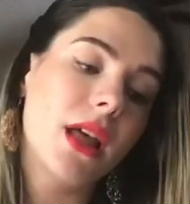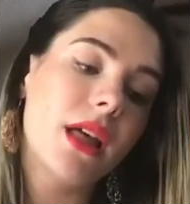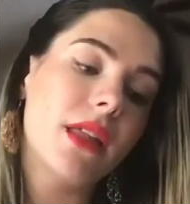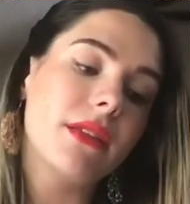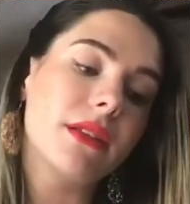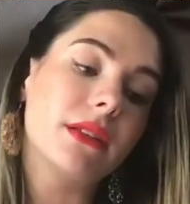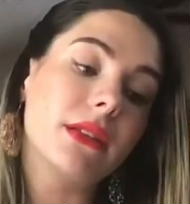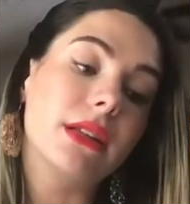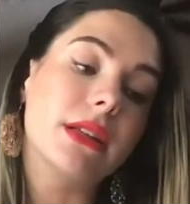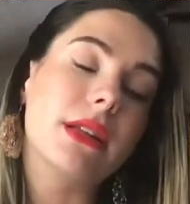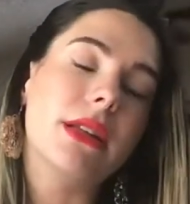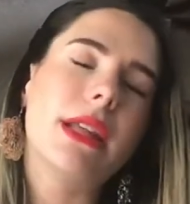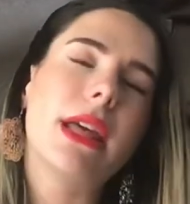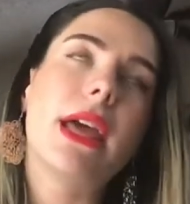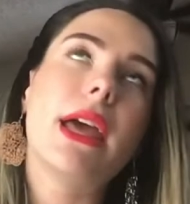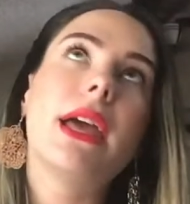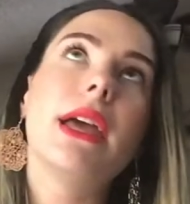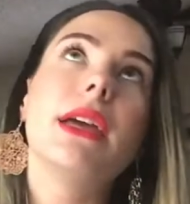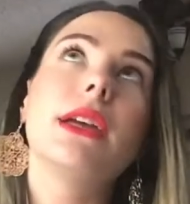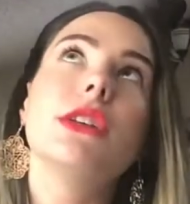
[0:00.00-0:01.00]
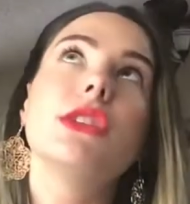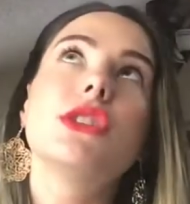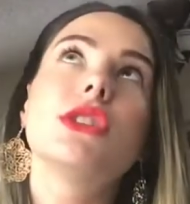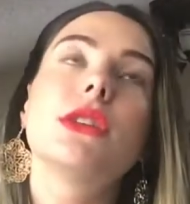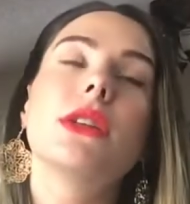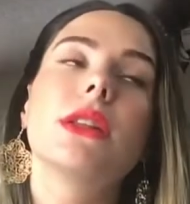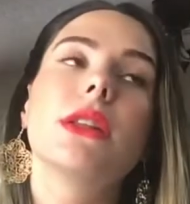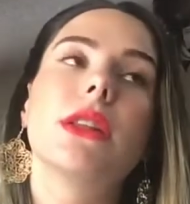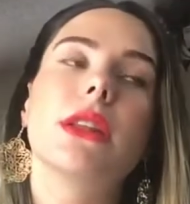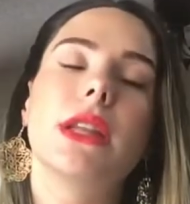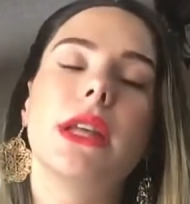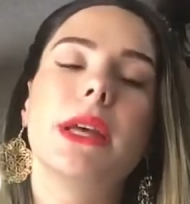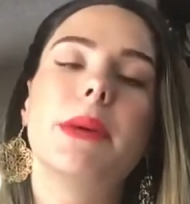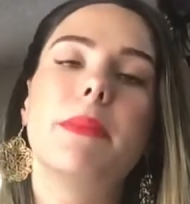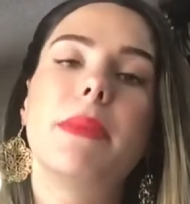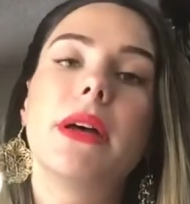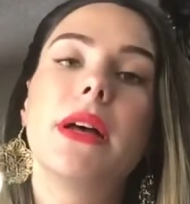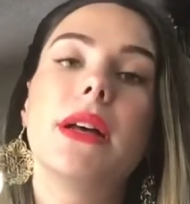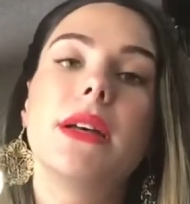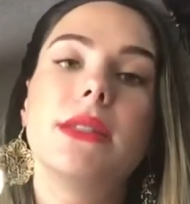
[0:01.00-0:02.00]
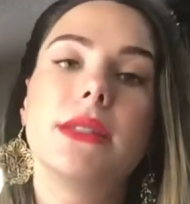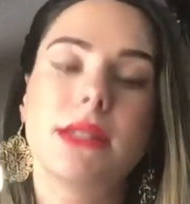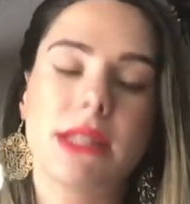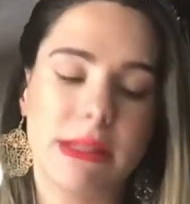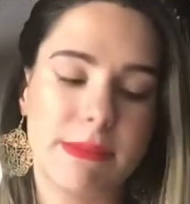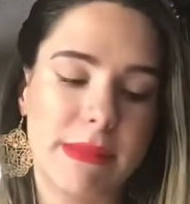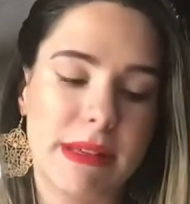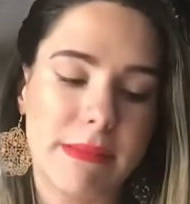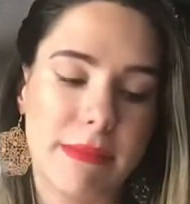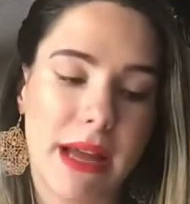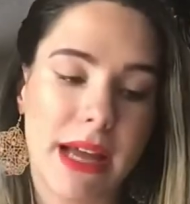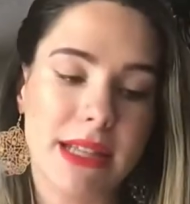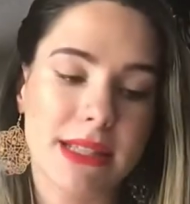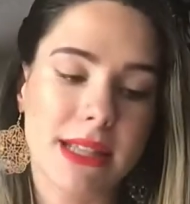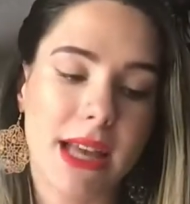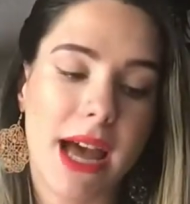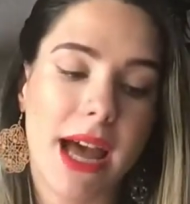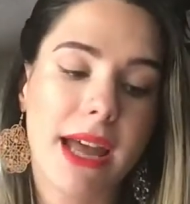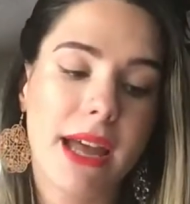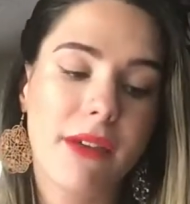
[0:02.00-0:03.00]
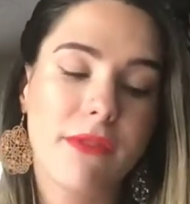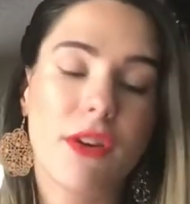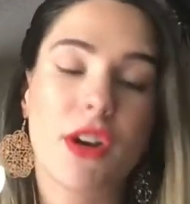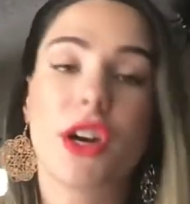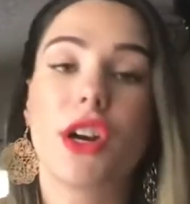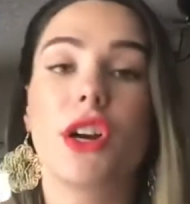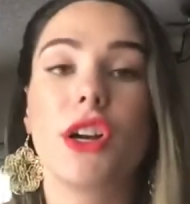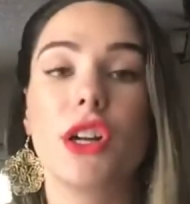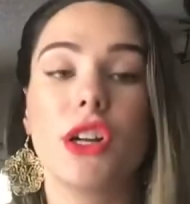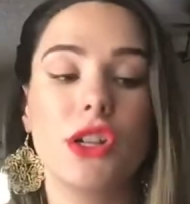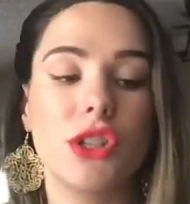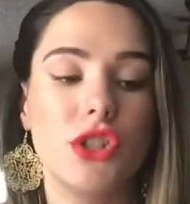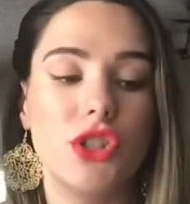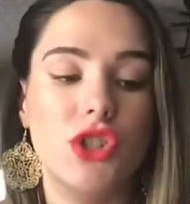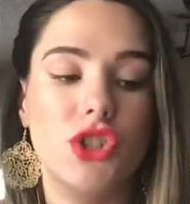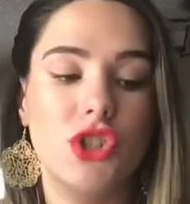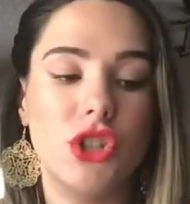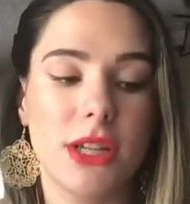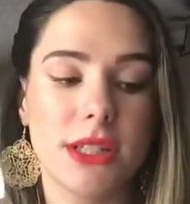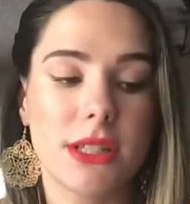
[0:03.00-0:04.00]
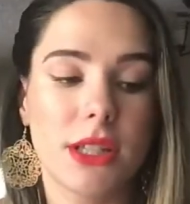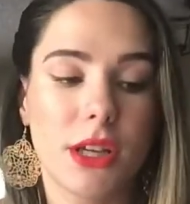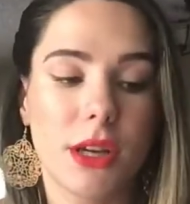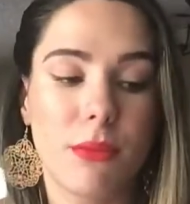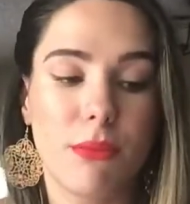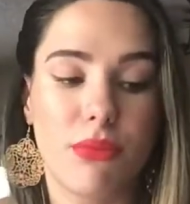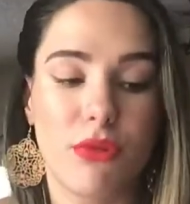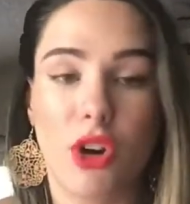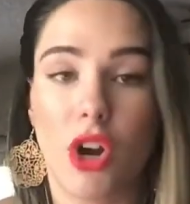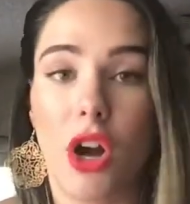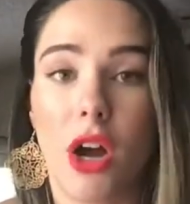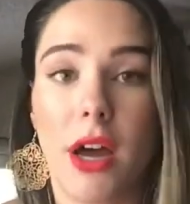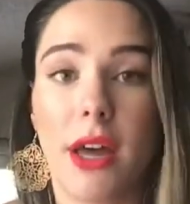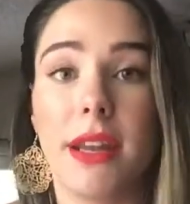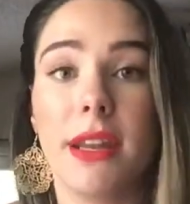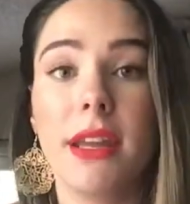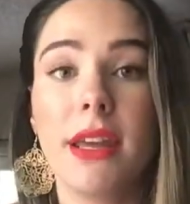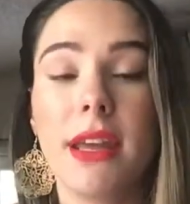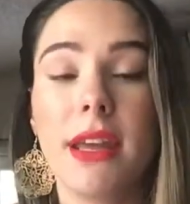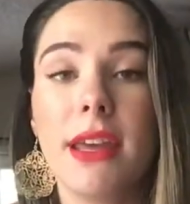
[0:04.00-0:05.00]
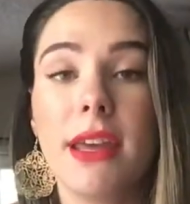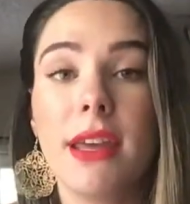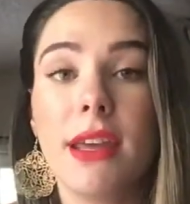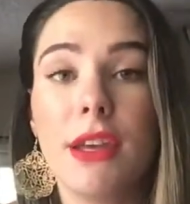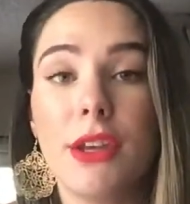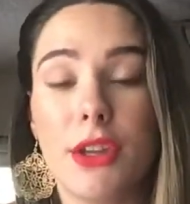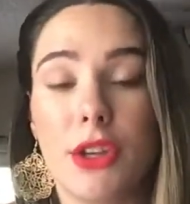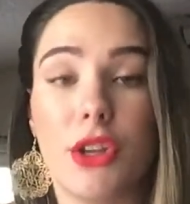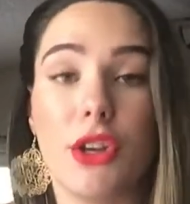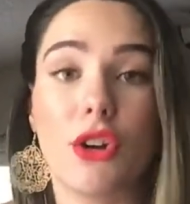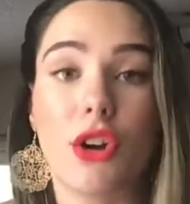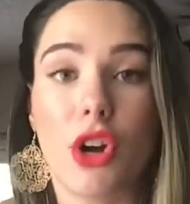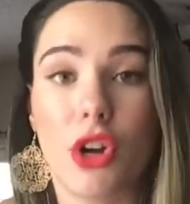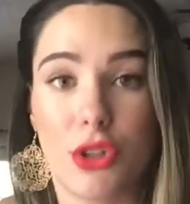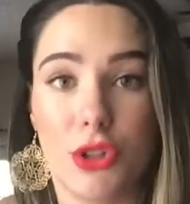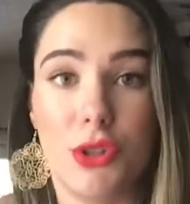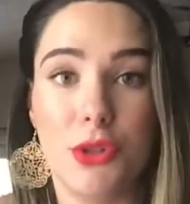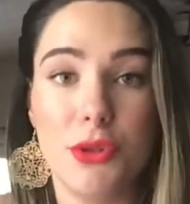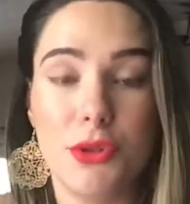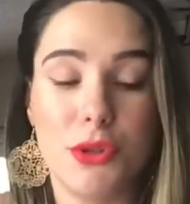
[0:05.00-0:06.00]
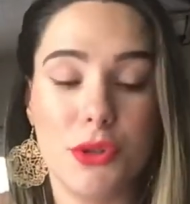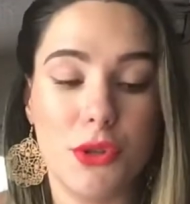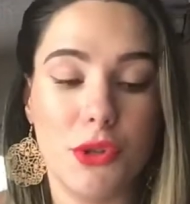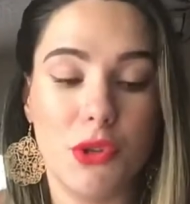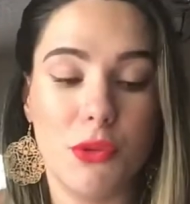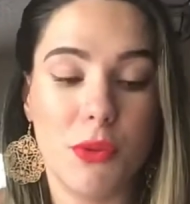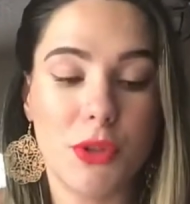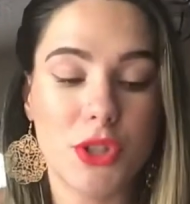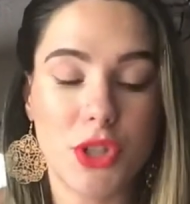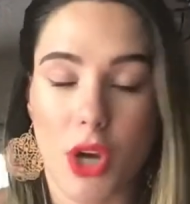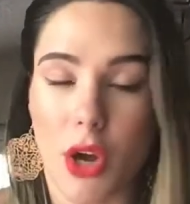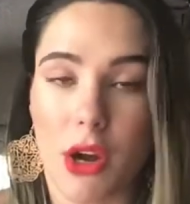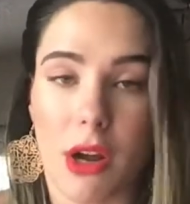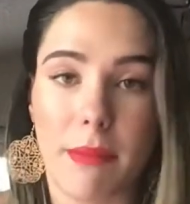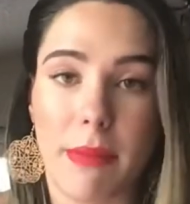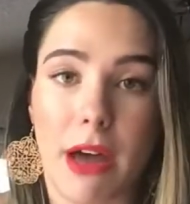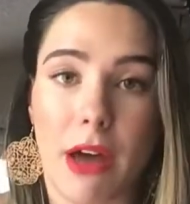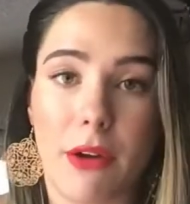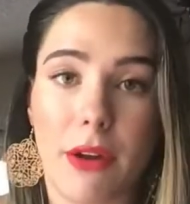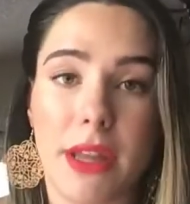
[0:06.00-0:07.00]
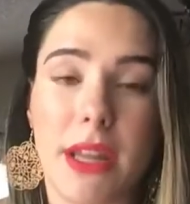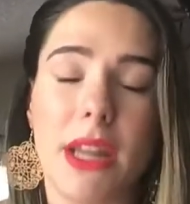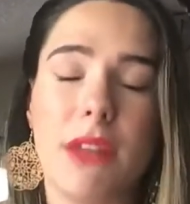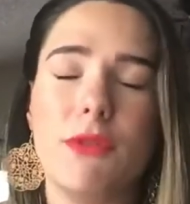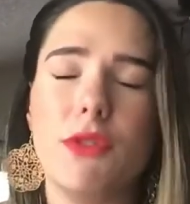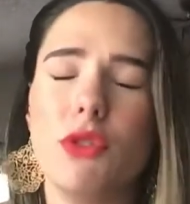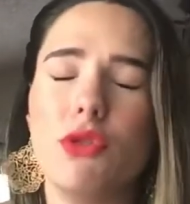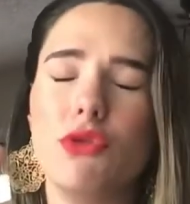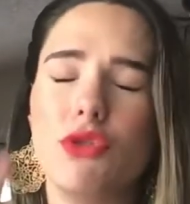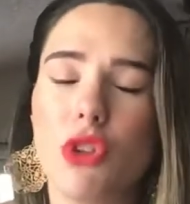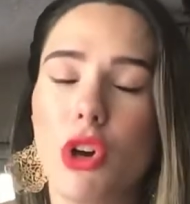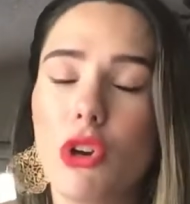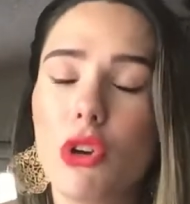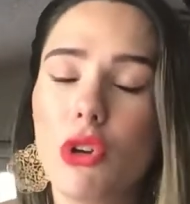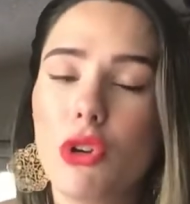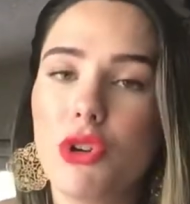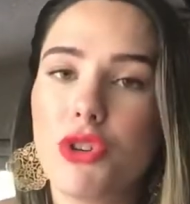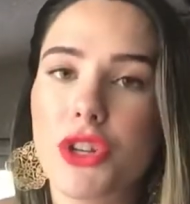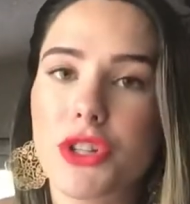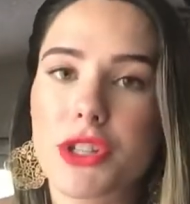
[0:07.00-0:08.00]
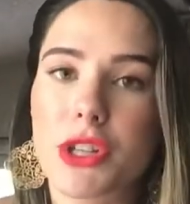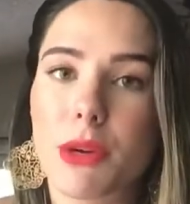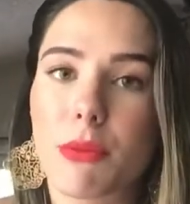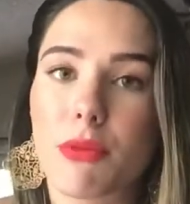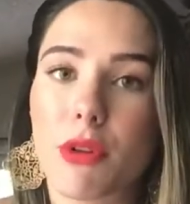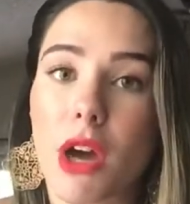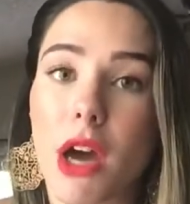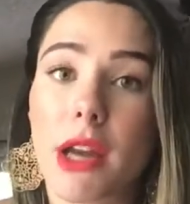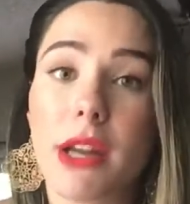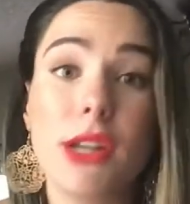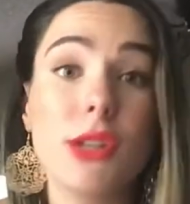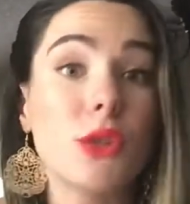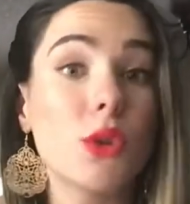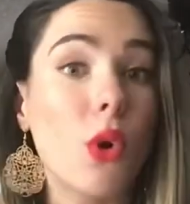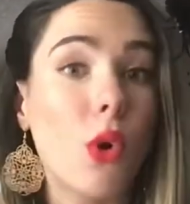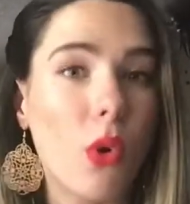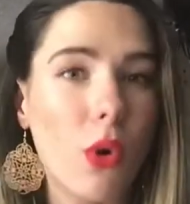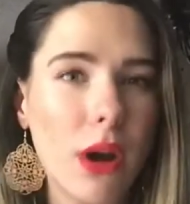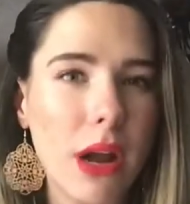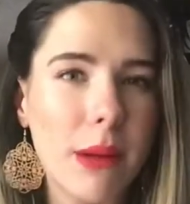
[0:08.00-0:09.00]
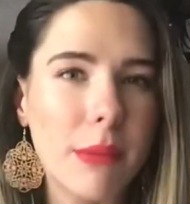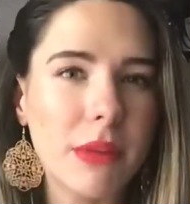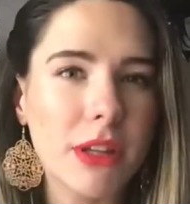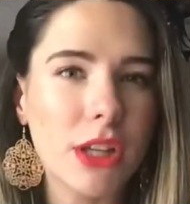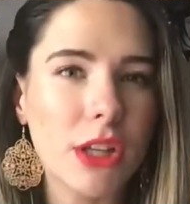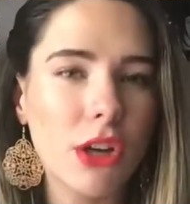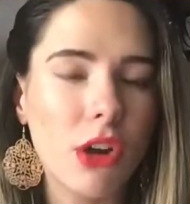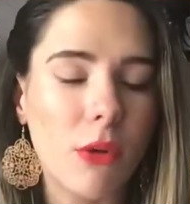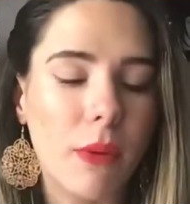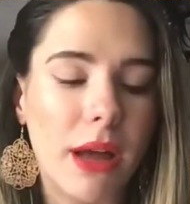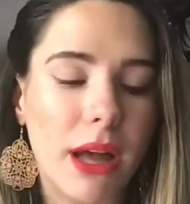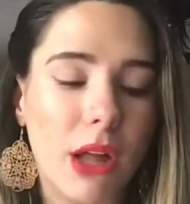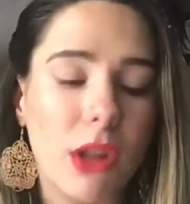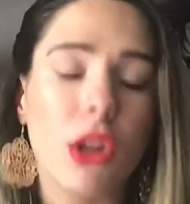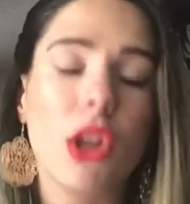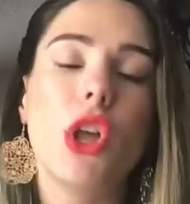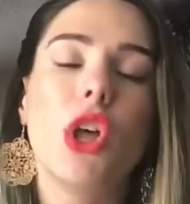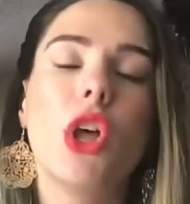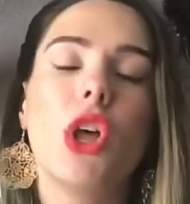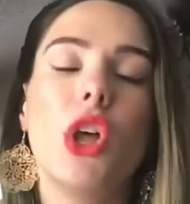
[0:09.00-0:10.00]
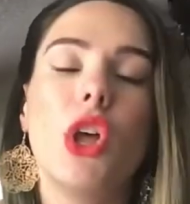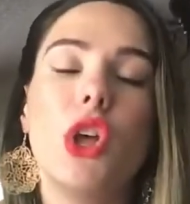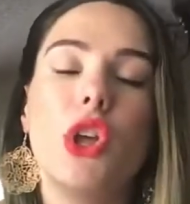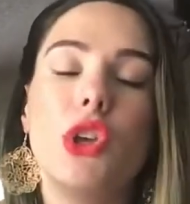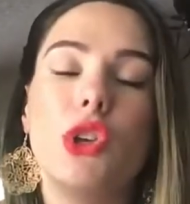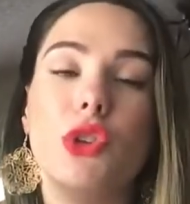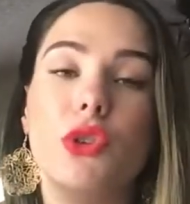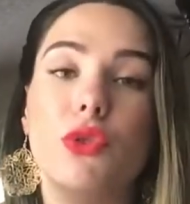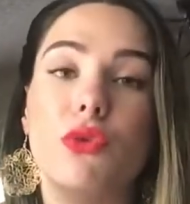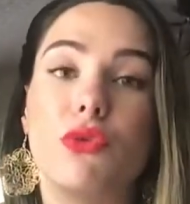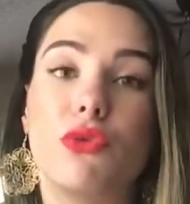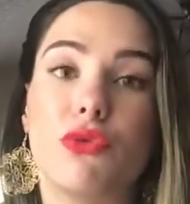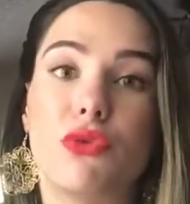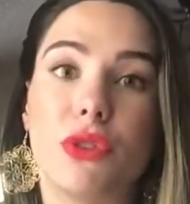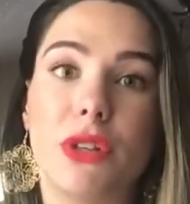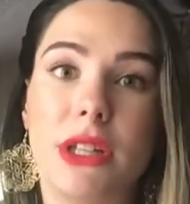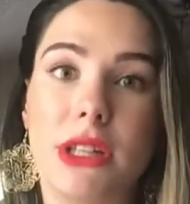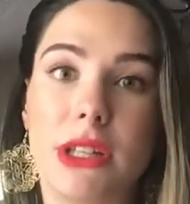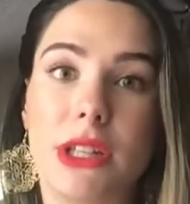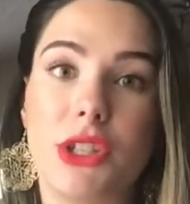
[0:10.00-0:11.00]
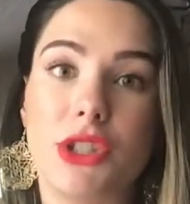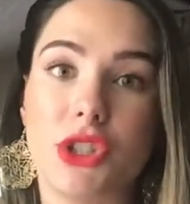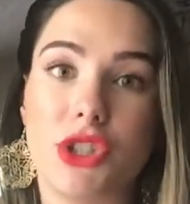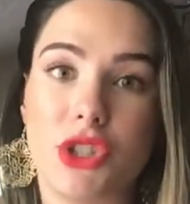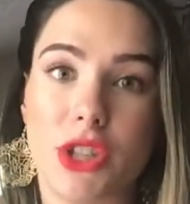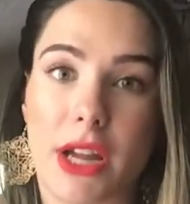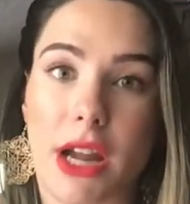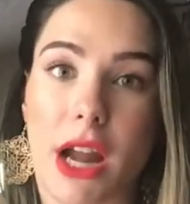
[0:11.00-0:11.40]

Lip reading: the Laneige lip sleeping mask. I have heard Jessica Braun here on YouTube talk about it. If you don't know who Jessica Braun is, or Emily Noel, you really should check